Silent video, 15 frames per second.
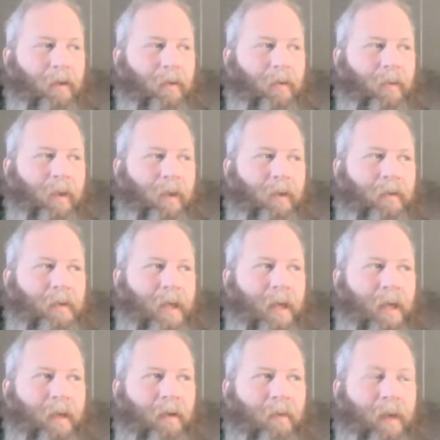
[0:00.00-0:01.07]
We
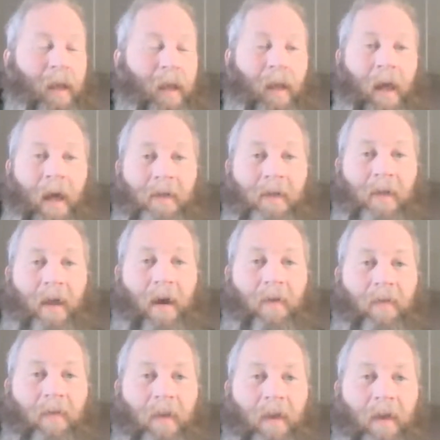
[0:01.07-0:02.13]
said on my last
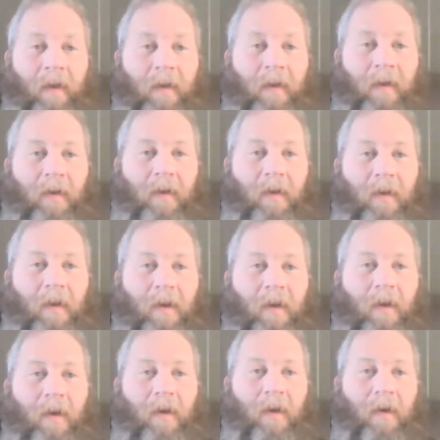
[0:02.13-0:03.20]
live that
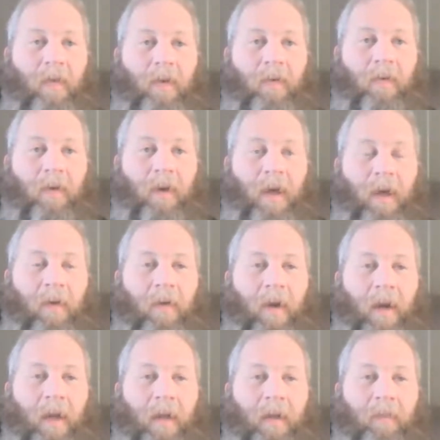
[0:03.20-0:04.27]
we were getting
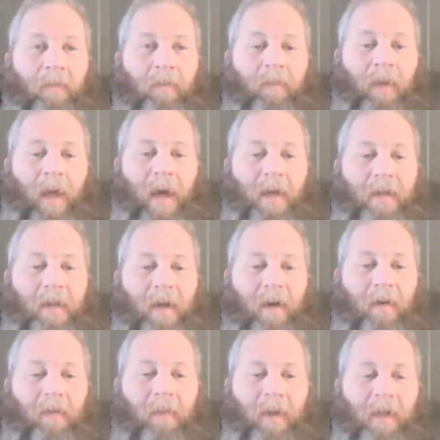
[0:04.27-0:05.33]
ready to blast out a
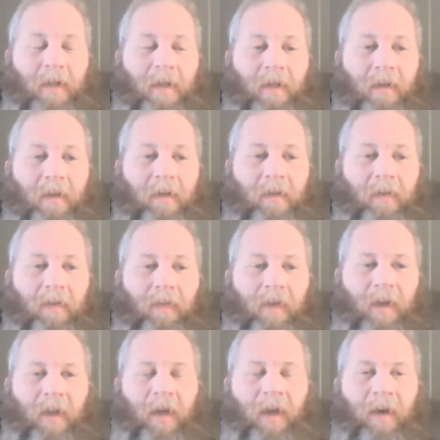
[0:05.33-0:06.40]
bunch of
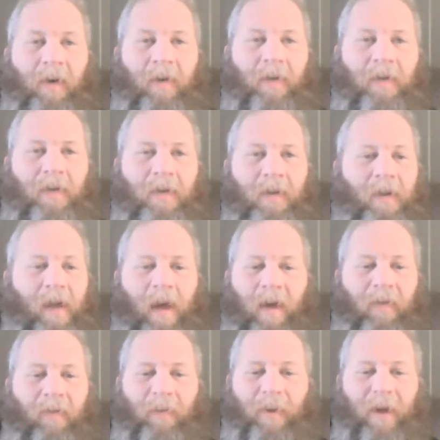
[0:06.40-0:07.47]
videos. I
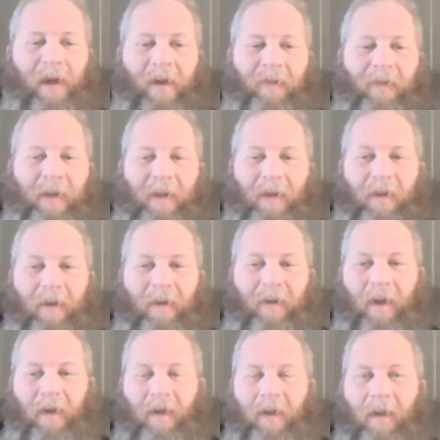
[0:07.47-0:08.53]
haven't put out a video yet.
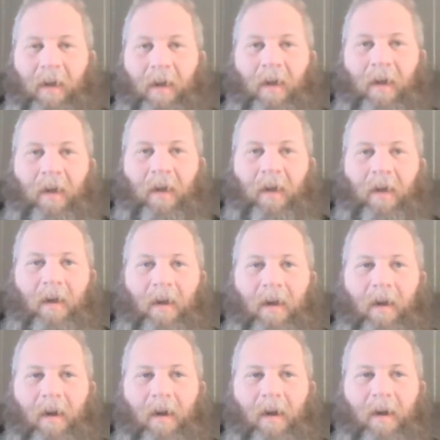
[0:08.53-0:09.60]

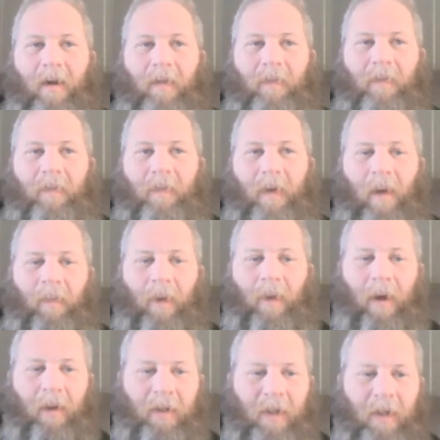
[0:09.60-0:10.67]
I
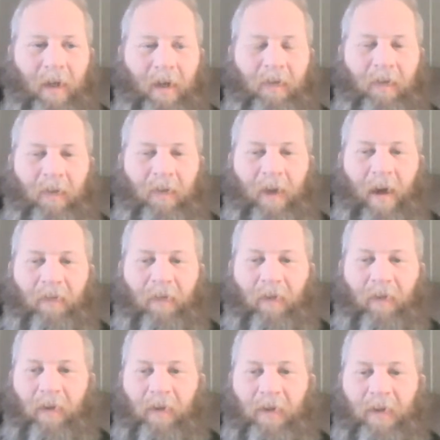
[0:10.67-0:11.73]
apologize for that for
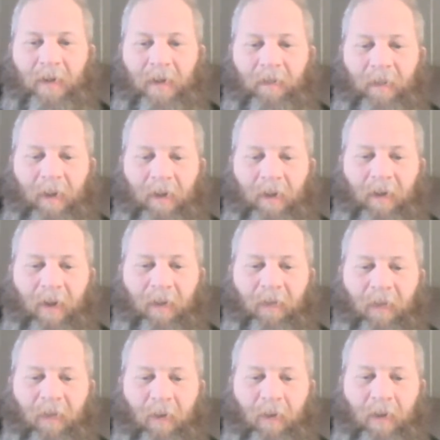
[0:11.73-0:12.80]
those that have been looking
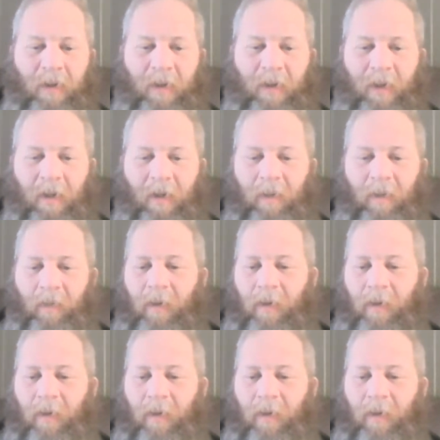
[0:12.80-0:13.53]
forward to them.